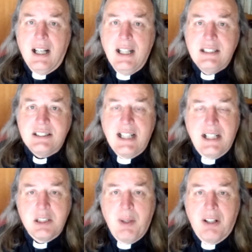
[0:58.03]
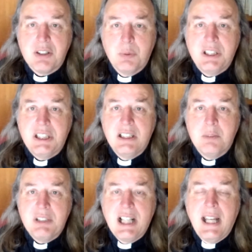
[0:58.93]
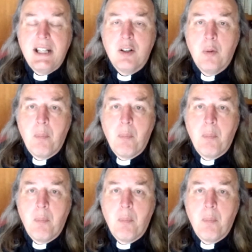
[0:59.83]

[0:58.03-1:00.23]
It's tantamount to wishing them dead.